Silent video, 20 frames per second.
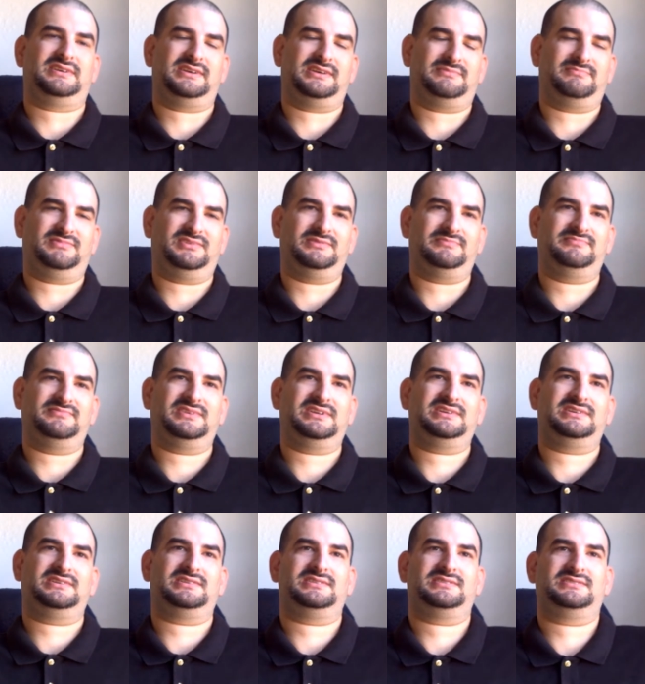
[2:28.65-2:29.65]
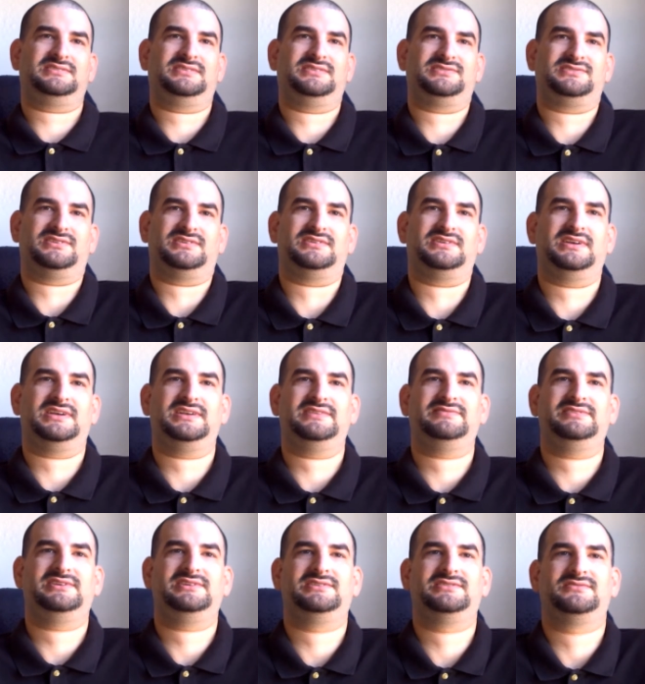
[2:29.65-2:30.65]
emblem here, it's uh,
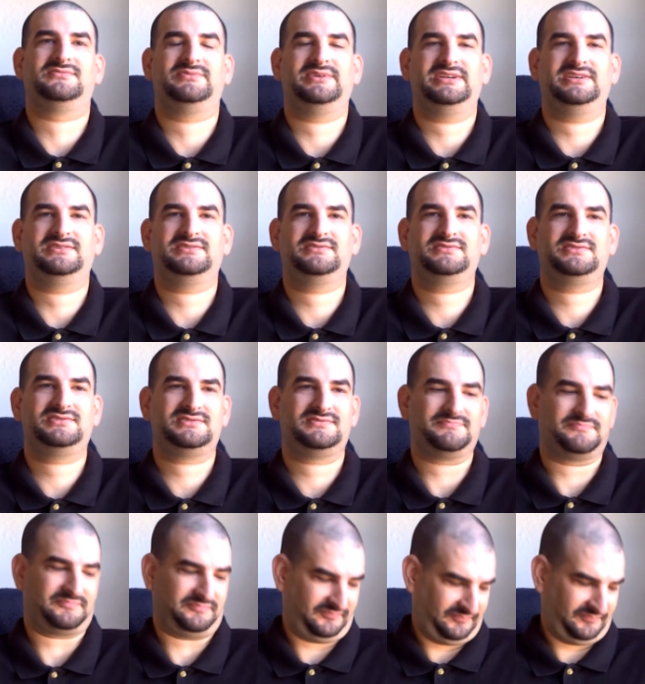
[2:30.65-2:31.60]
aviator wings.